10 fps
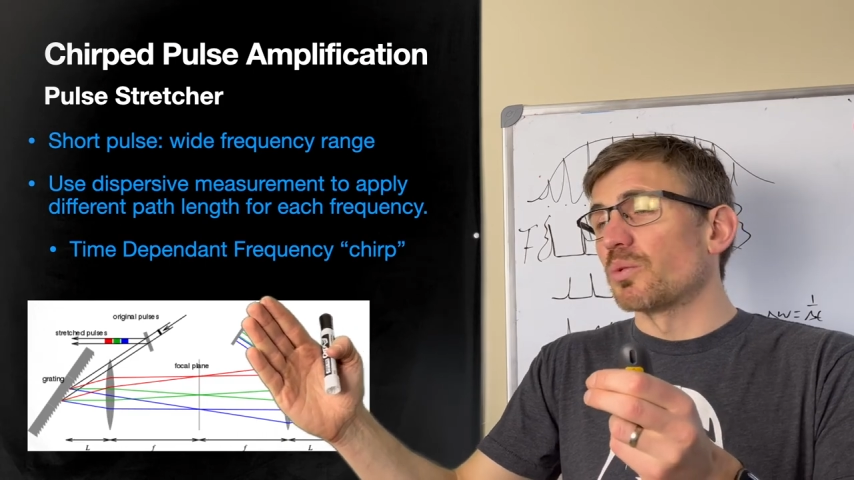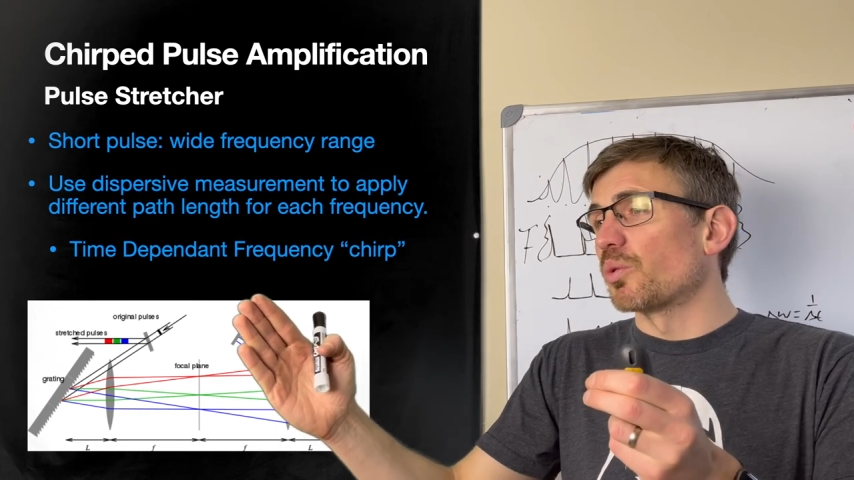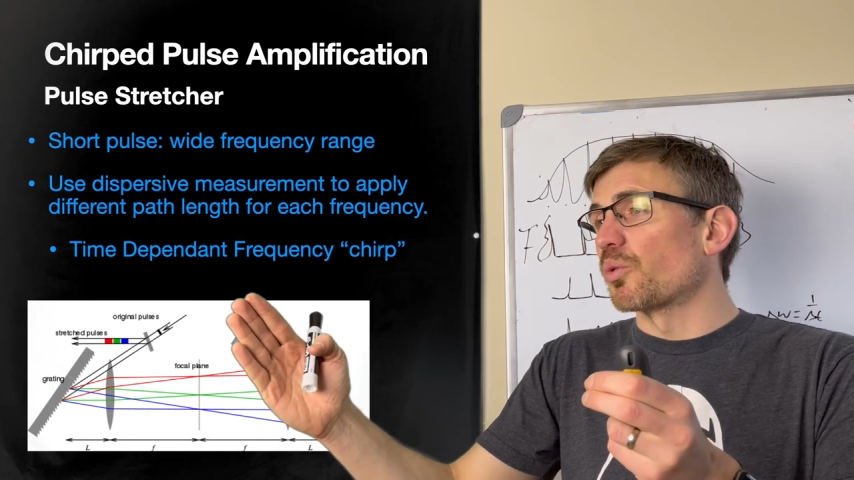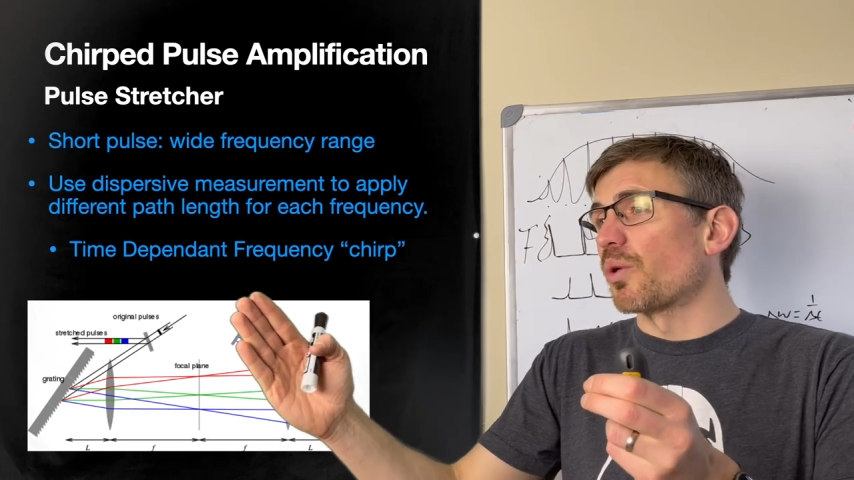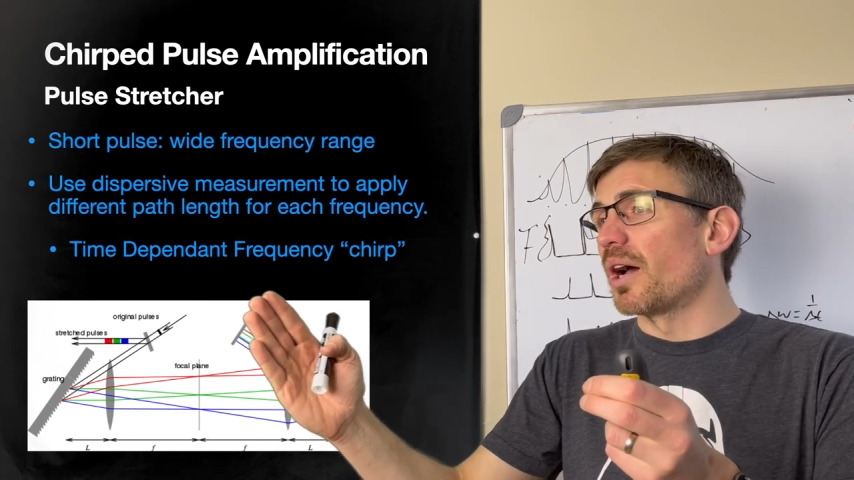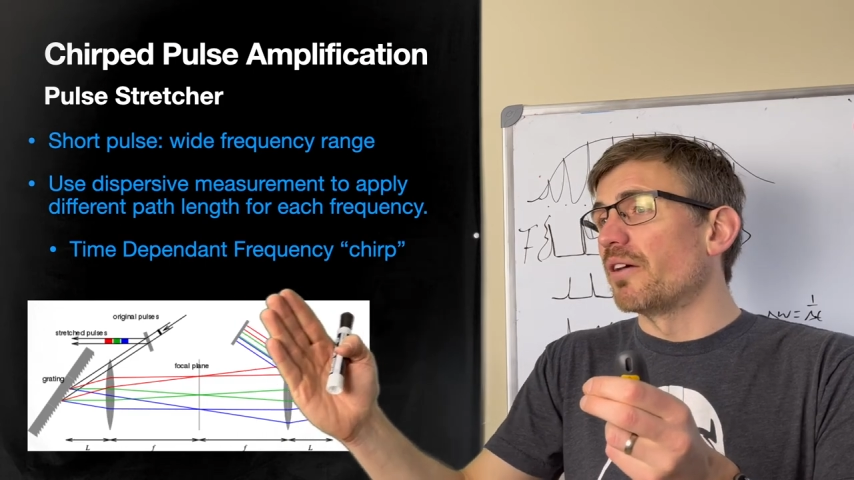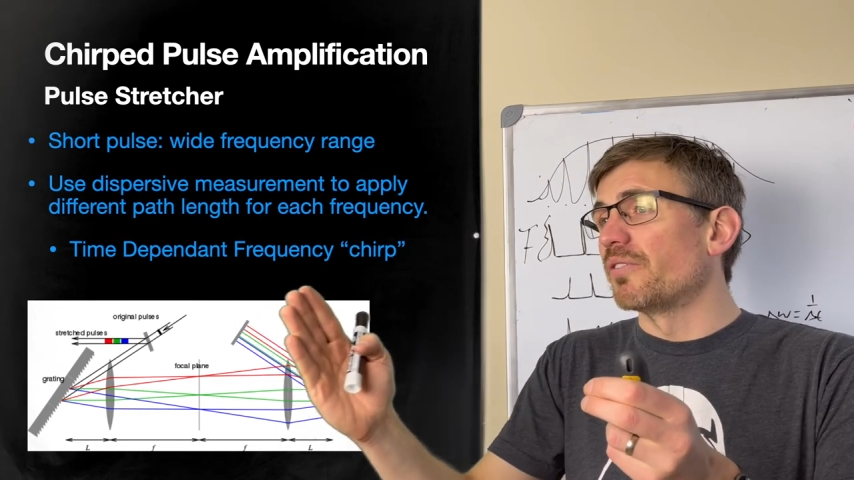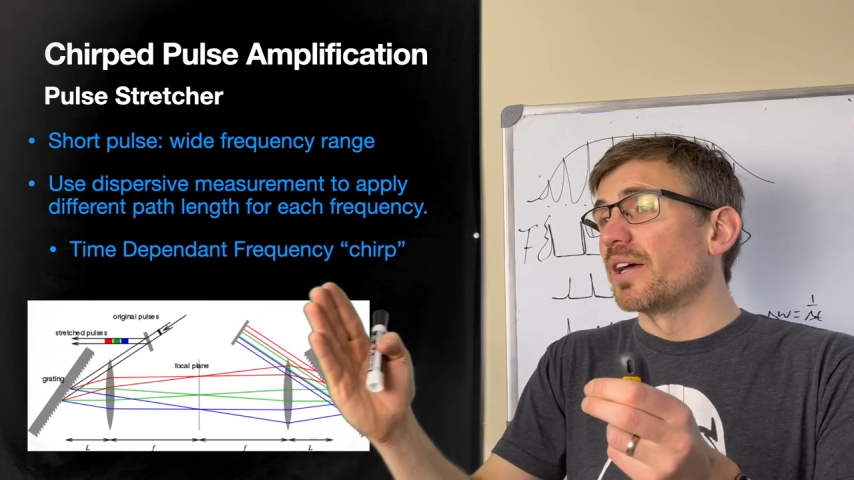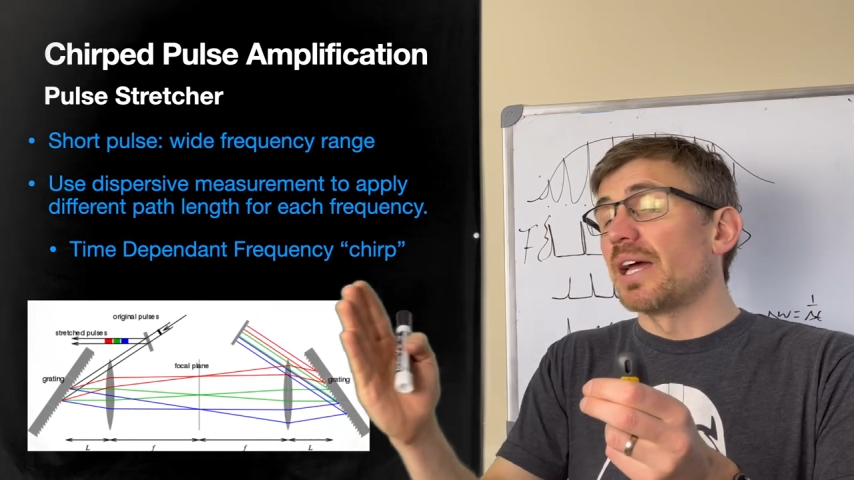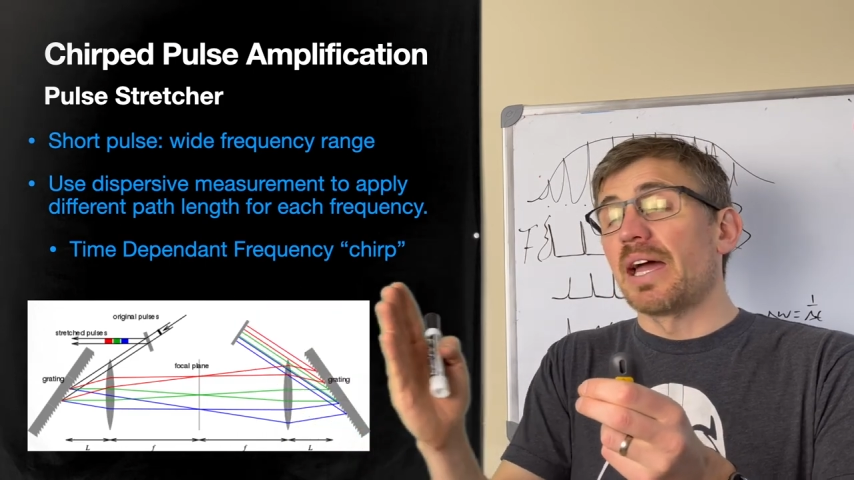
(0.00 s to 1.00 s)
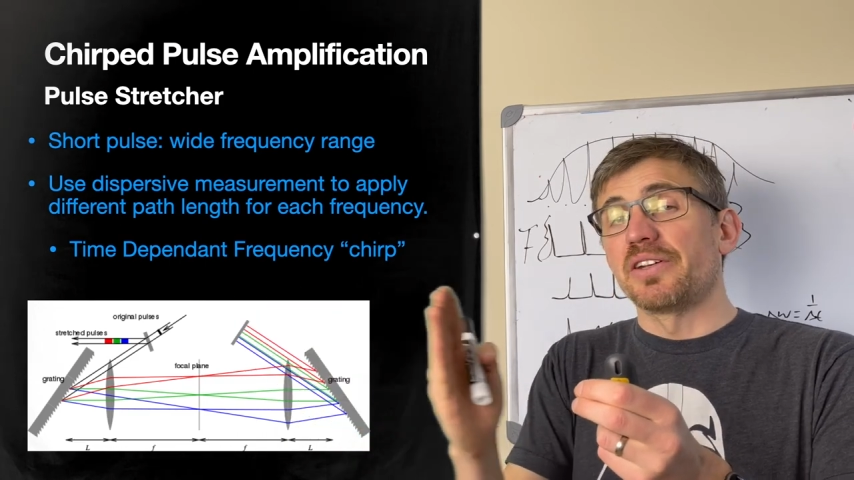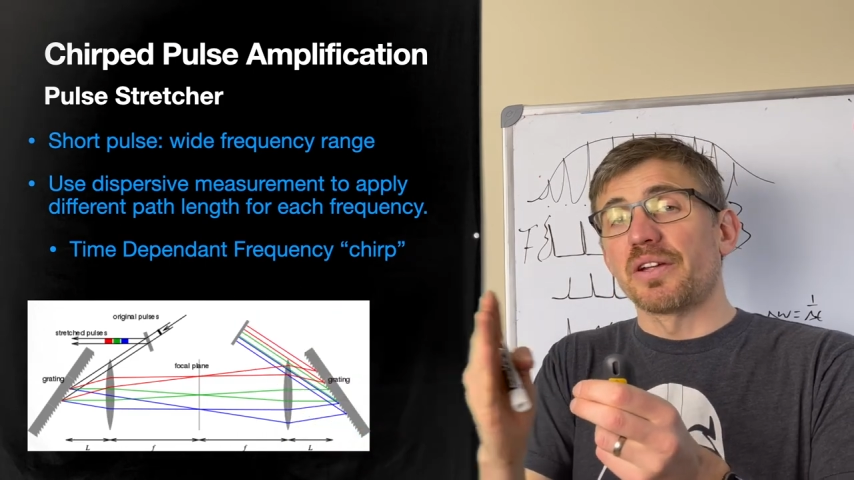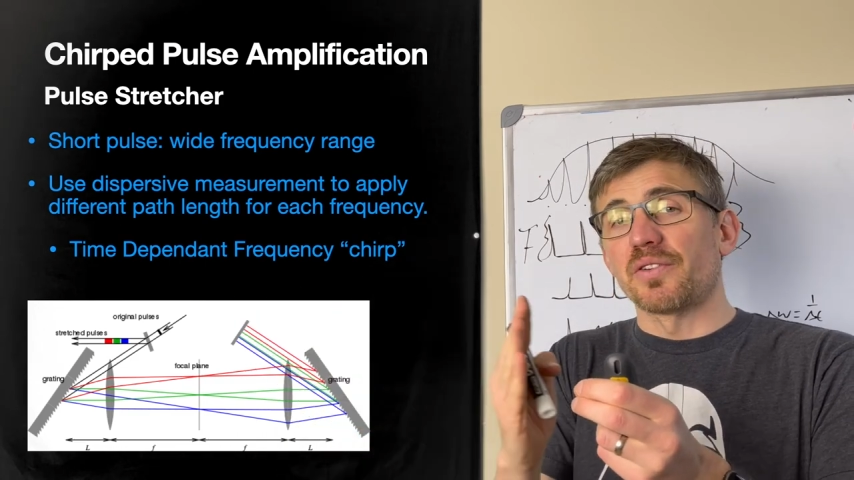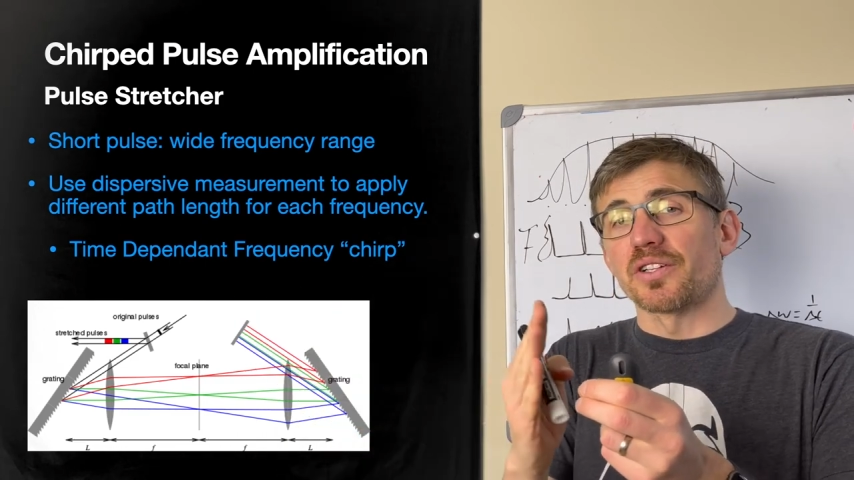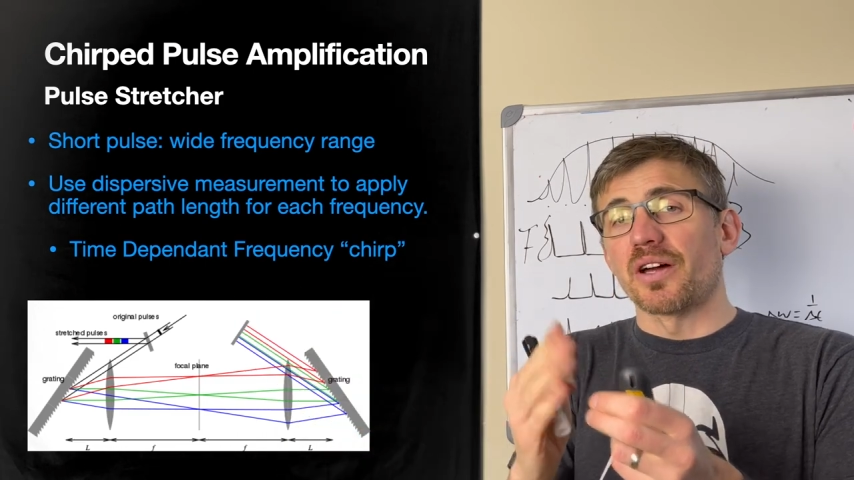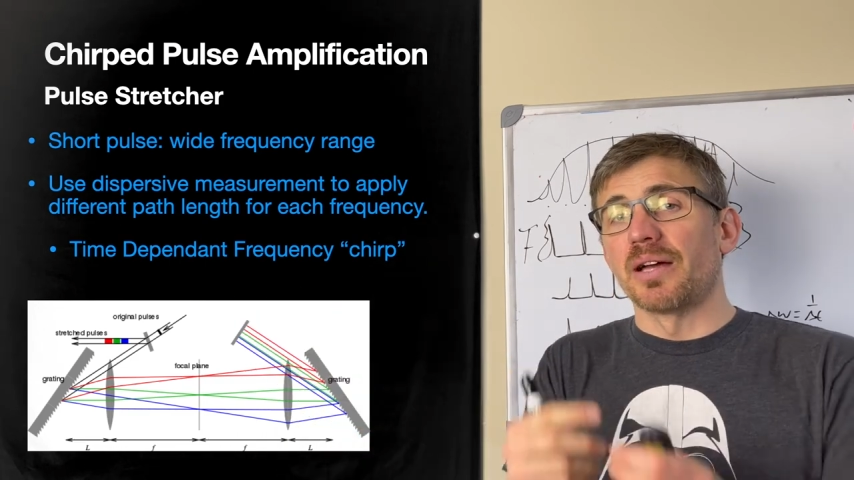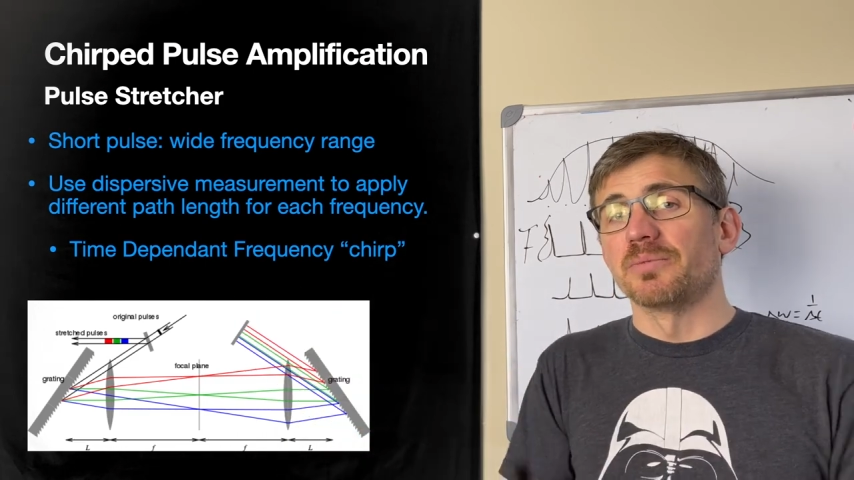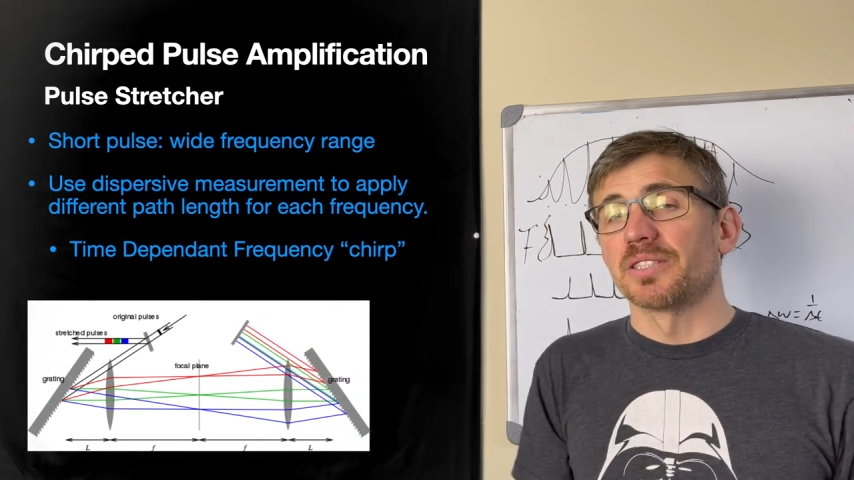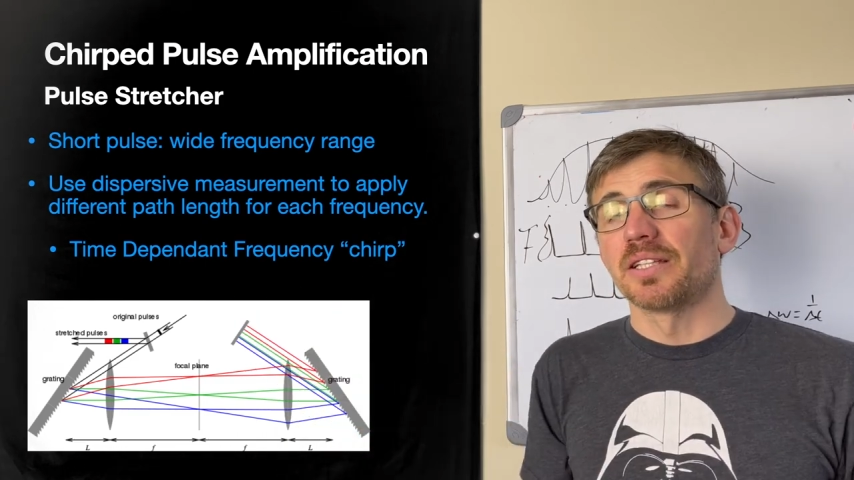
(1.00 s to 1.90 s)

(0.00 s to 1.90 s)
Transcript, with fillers: will arrive at different times.